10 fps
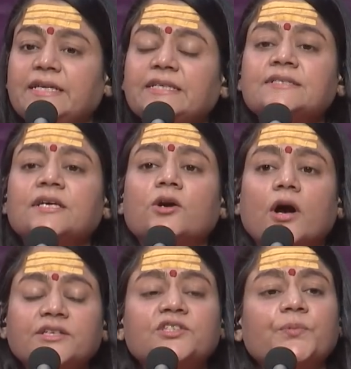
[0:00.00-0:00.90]
It is a
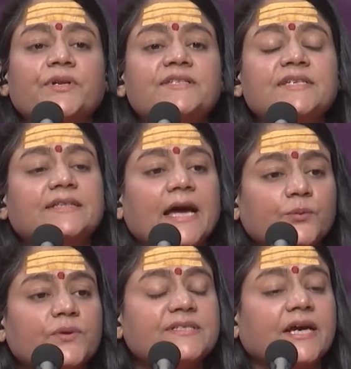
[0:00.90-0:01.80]
conspiracy
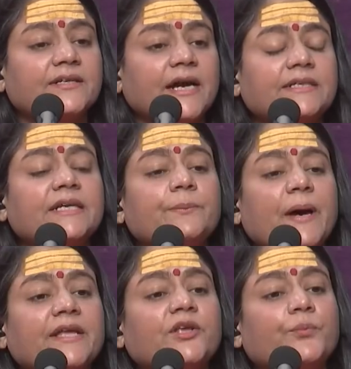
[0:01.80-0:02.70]
that was conducted by